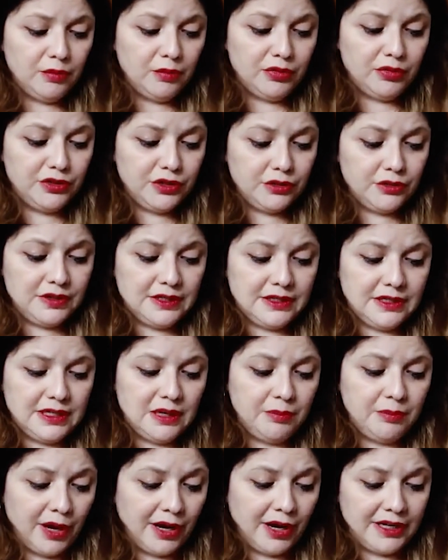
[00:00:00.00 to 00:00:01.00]
produces
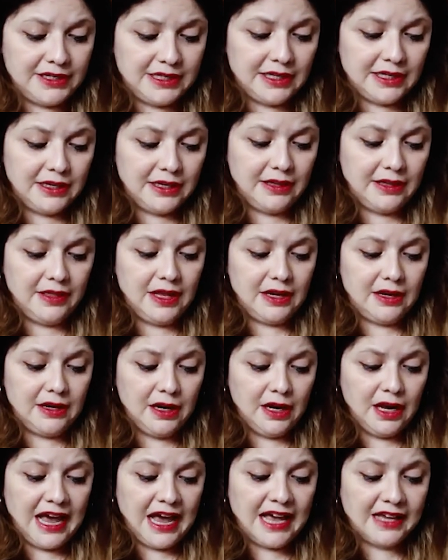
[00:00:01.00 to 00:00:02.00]
it, buys it, and then
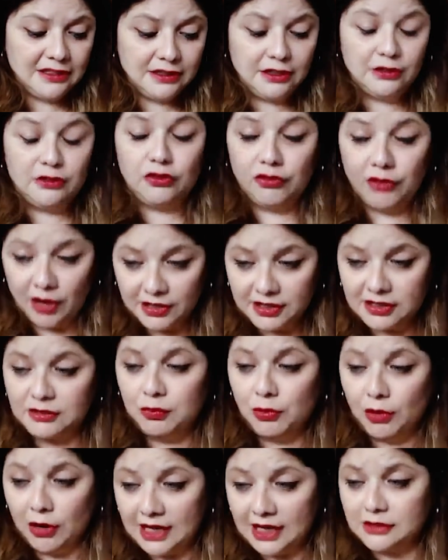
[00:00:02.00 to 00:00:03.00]
has to trust
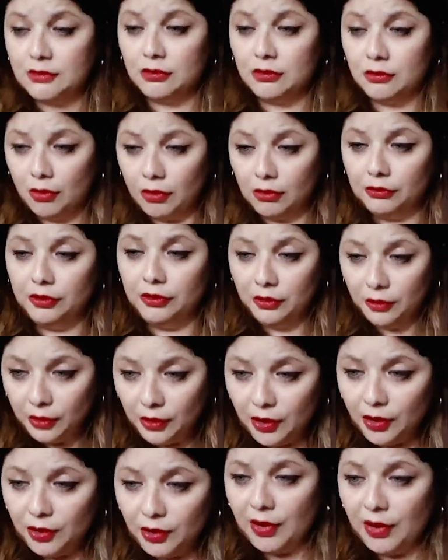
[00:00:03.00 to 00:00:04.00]
what has gone on
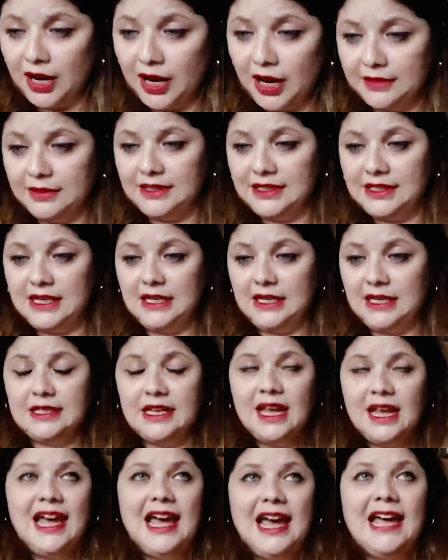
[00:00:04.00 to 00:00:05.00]
behind the scenes.
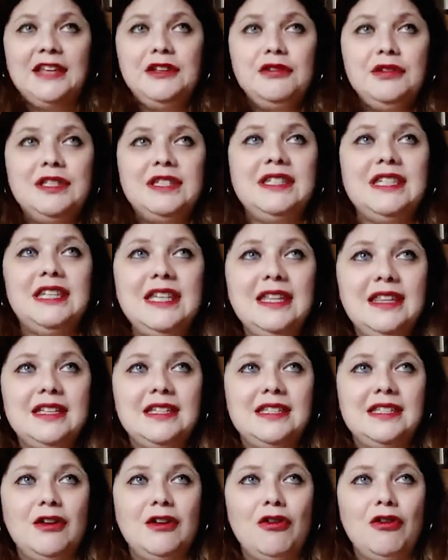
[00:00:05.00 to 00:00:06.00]
And you see
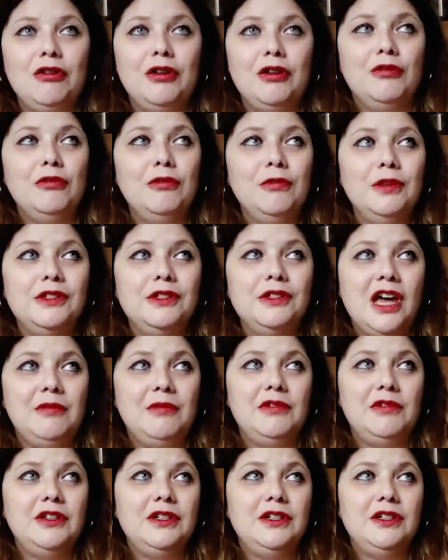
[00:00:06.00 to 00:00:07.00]
this in horror all the
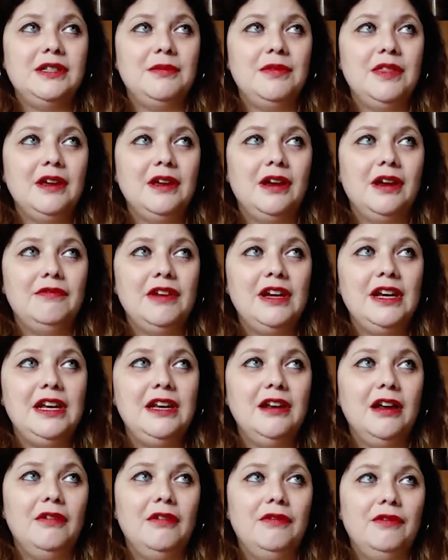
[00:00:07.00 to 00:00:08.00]
time, which is something I really
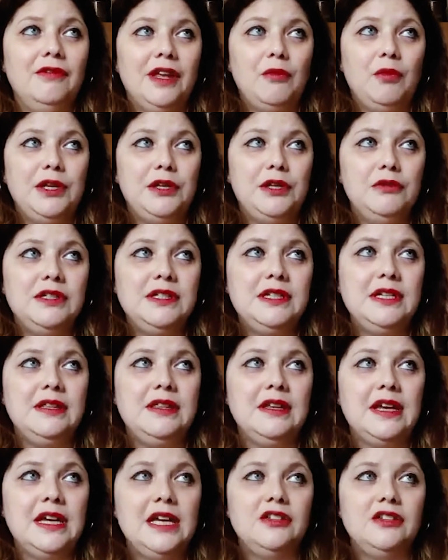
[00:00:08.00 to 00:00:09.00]
love. Like when you see
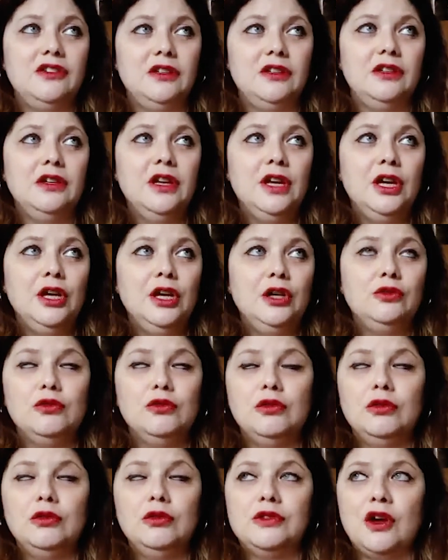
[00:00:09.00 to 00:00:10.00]
the kitchen
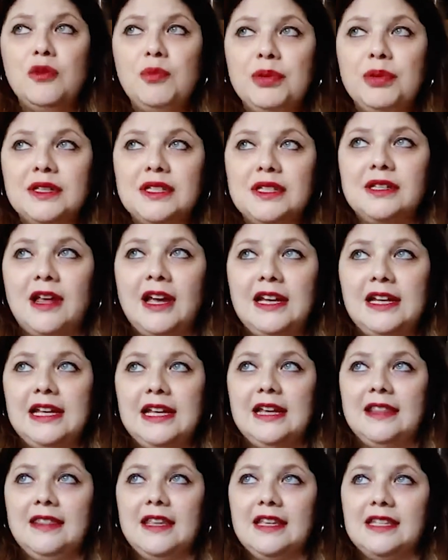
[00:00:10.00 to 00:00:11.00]
doors open
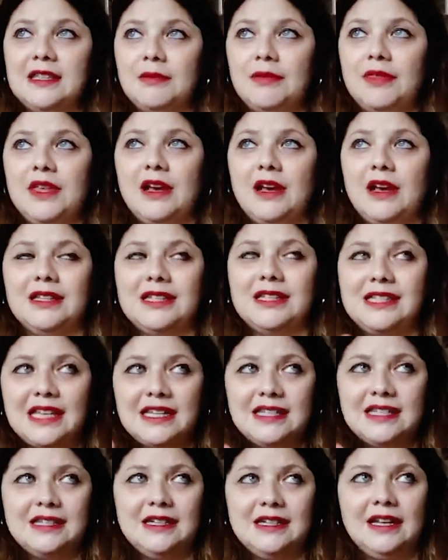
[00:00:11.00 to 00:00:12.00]
slightly and there's something
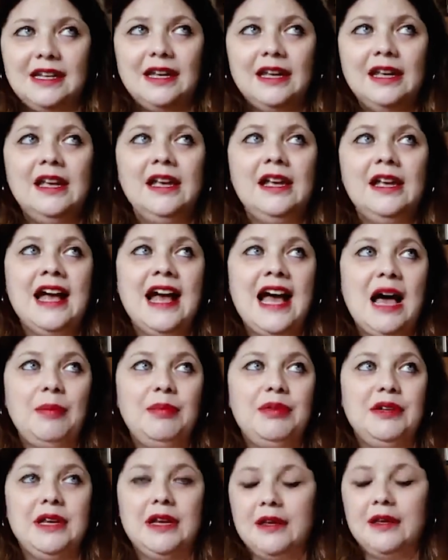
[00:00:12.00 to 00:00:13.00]
unsettling
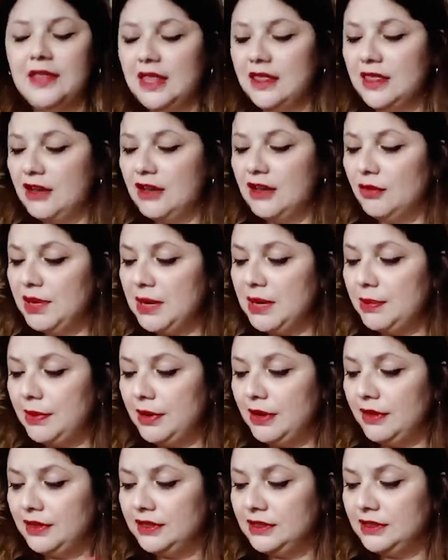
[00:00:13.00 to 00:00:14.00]
happening, and then there are people
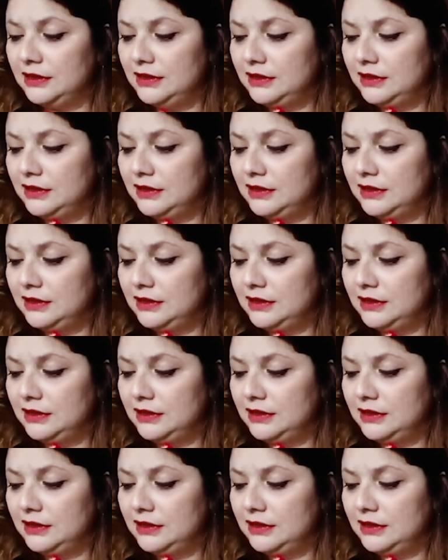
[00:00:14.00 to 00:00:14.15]
at the